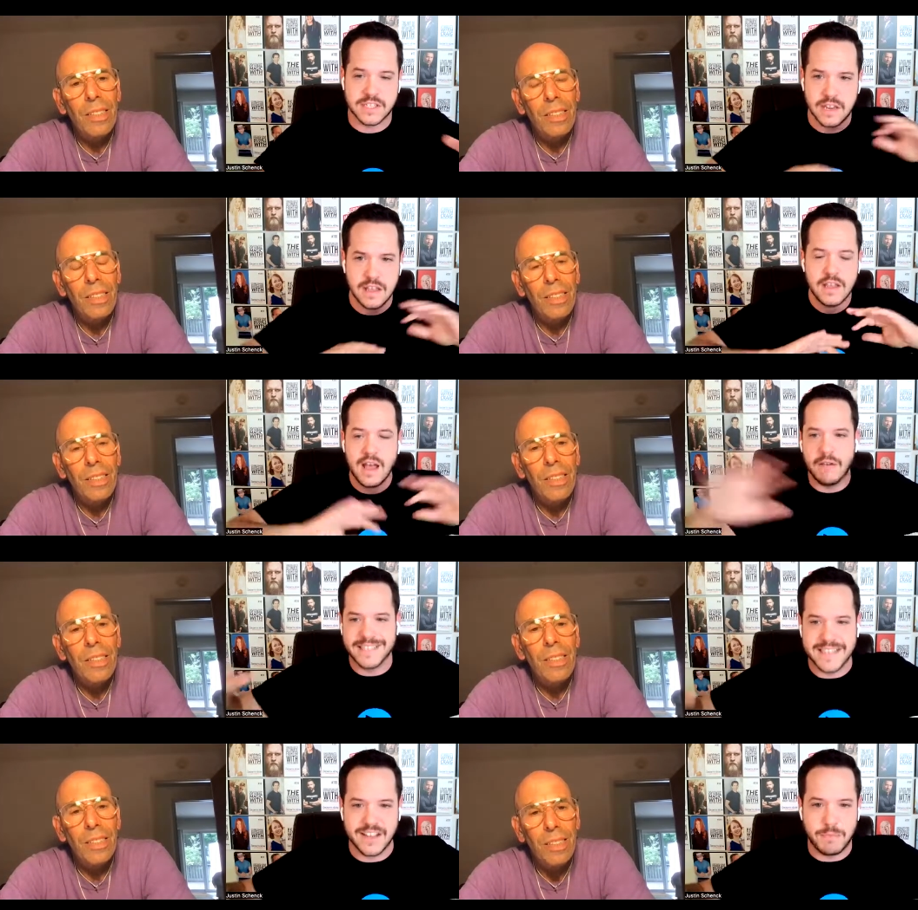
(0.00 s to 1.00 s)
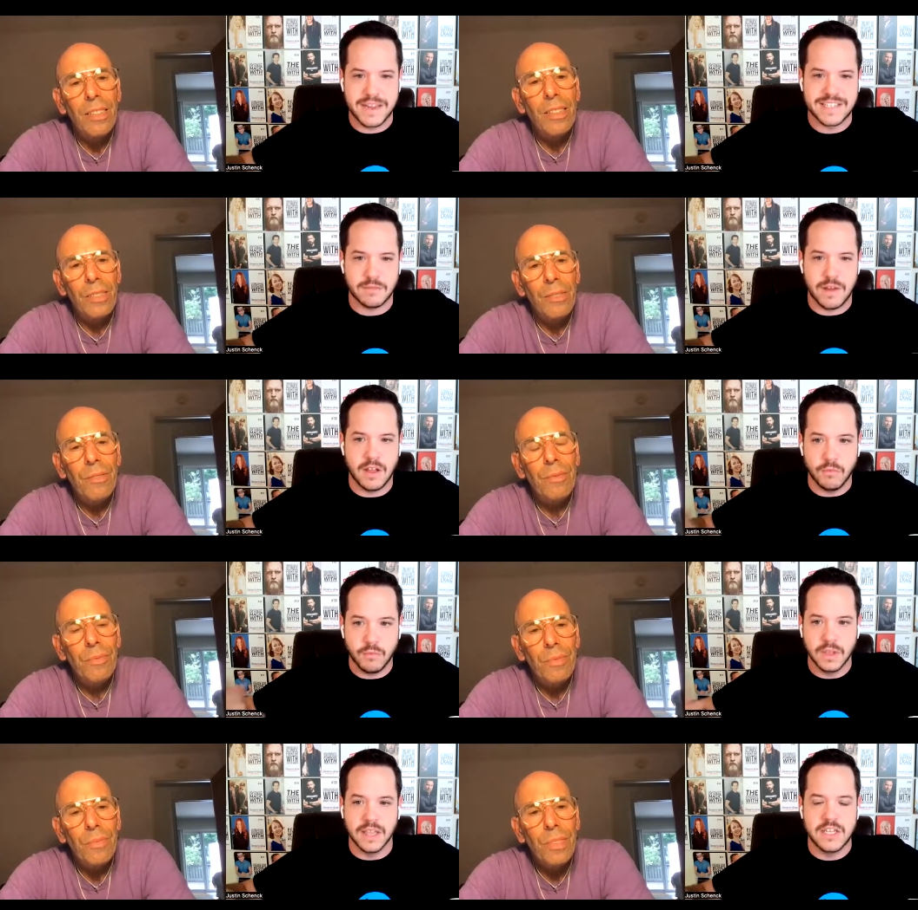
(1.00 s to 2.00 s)
Speaker 1: And obviously that's based around
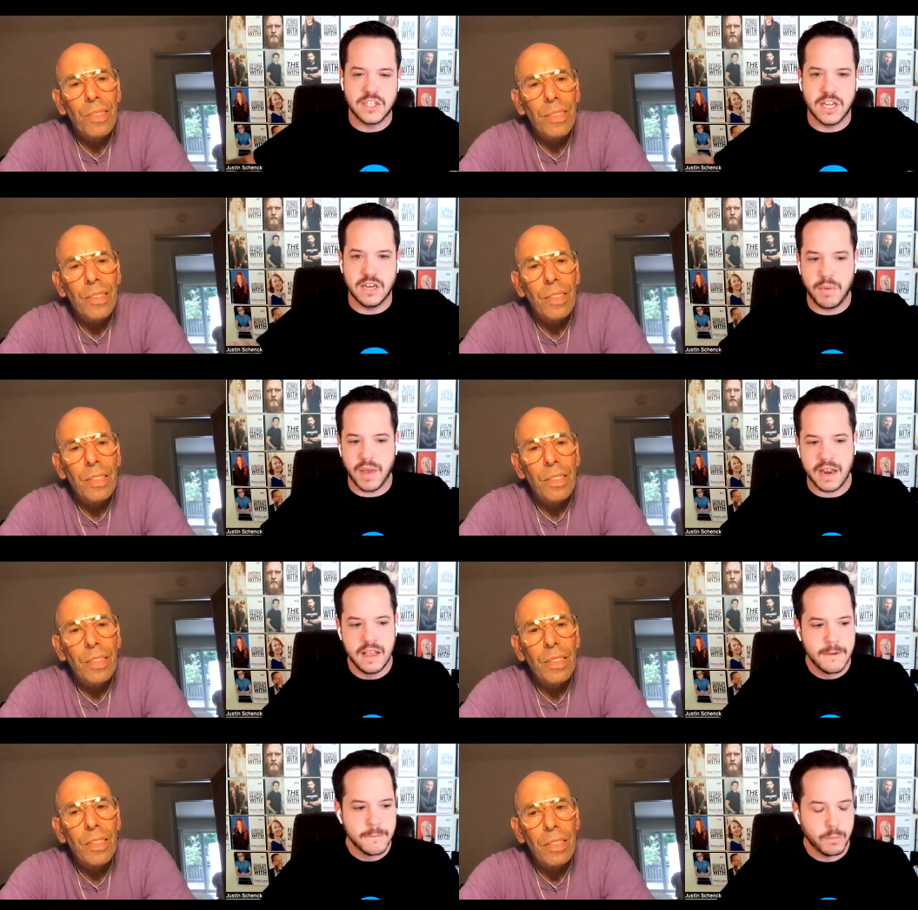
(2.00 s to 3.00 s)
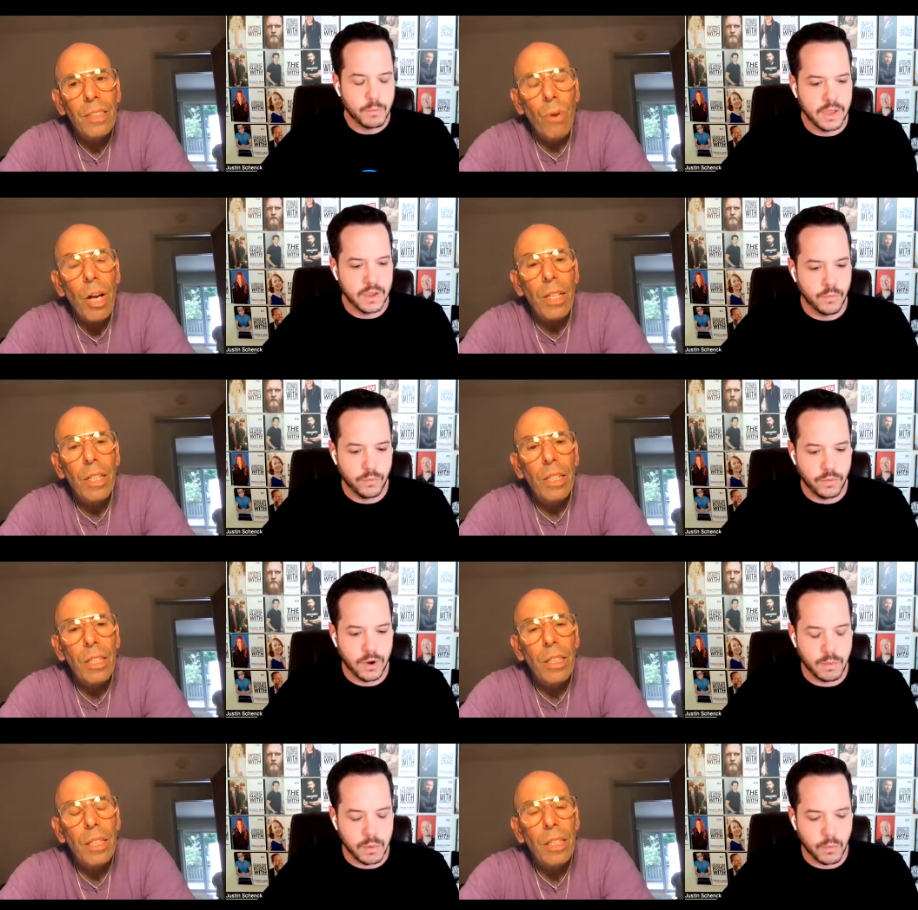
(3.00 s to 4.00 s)
religion, but right. we,
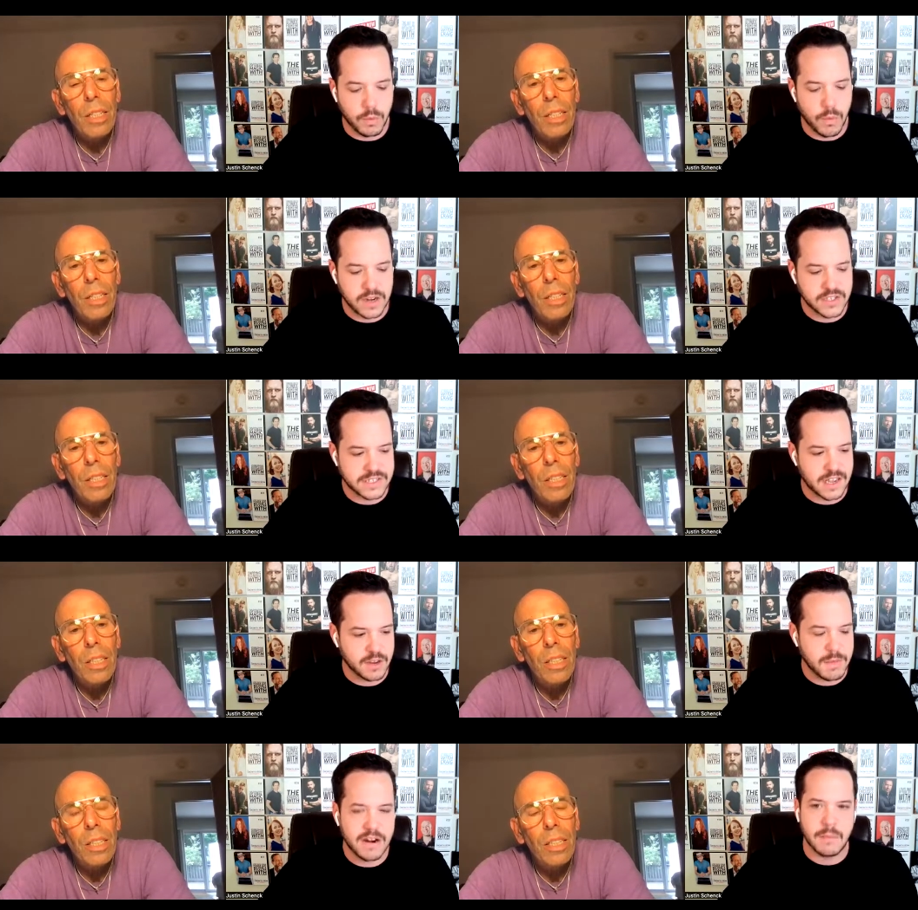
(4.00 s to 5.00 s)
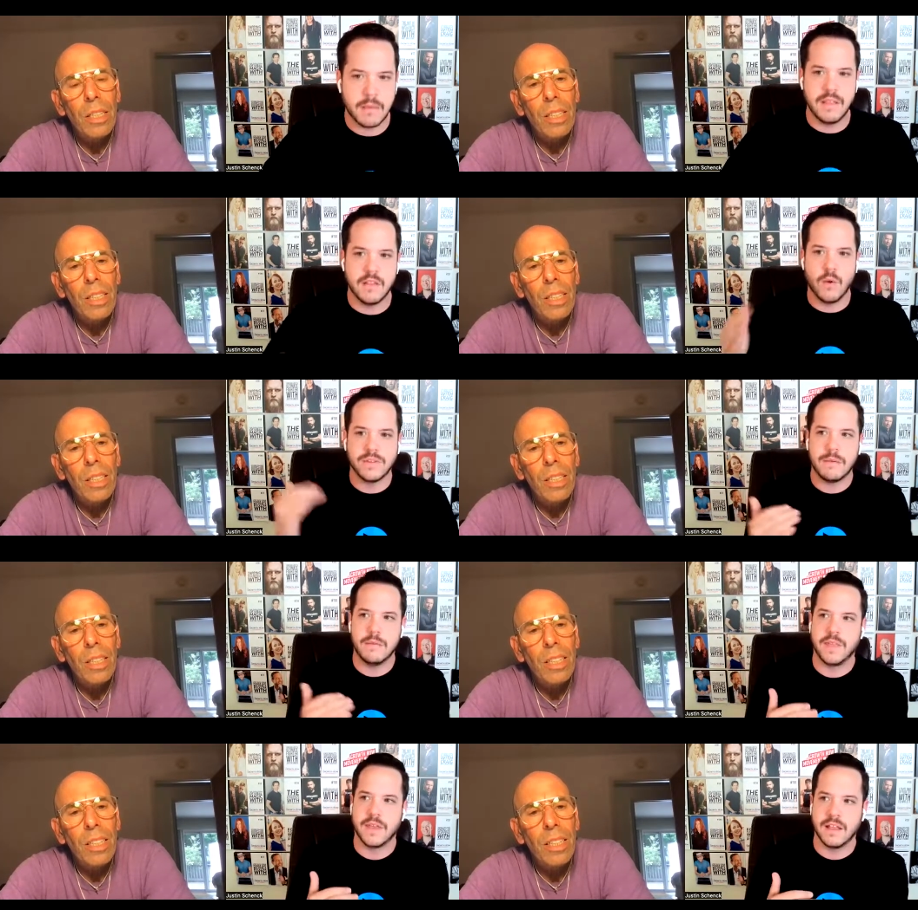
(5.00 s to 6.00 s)
you know, we, we watched this documentary and, and the whole time
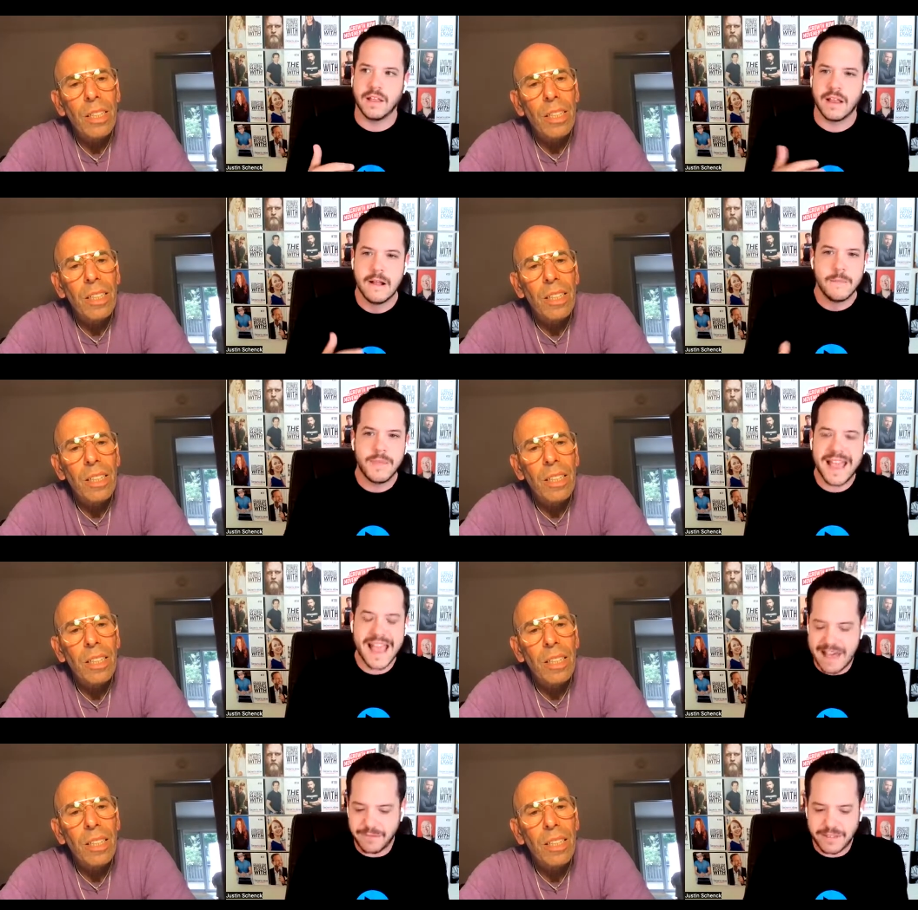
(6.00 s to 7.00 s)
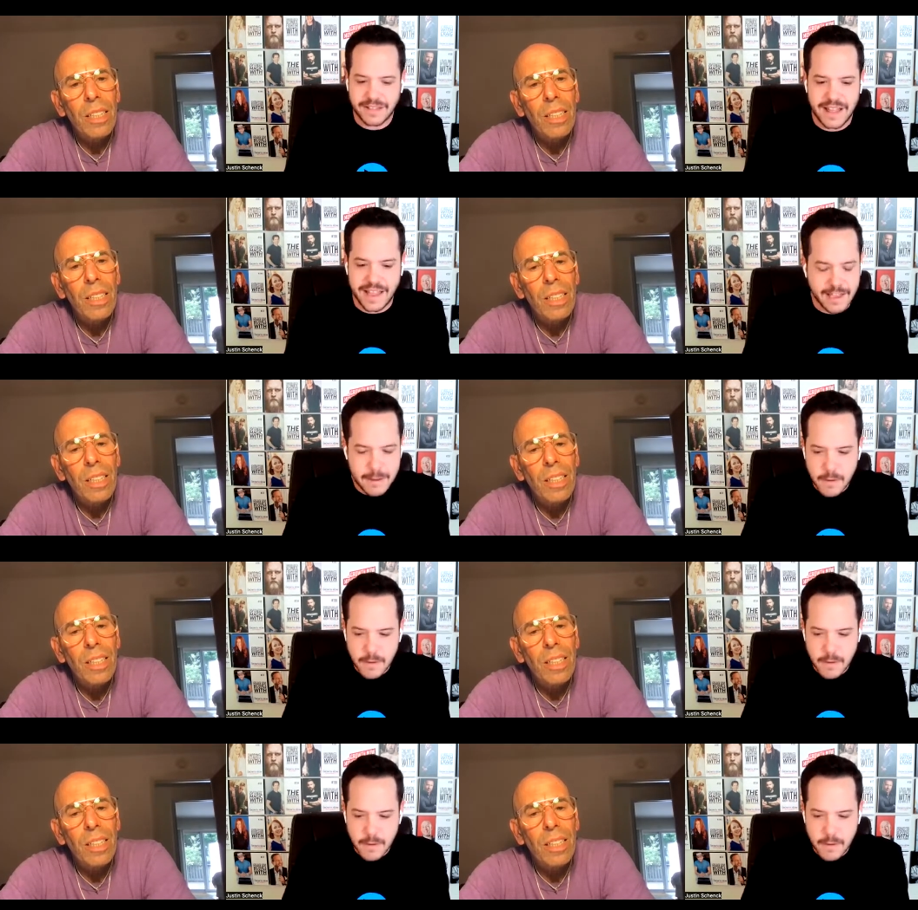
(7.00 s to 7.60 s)
I'm thinking like, they have to like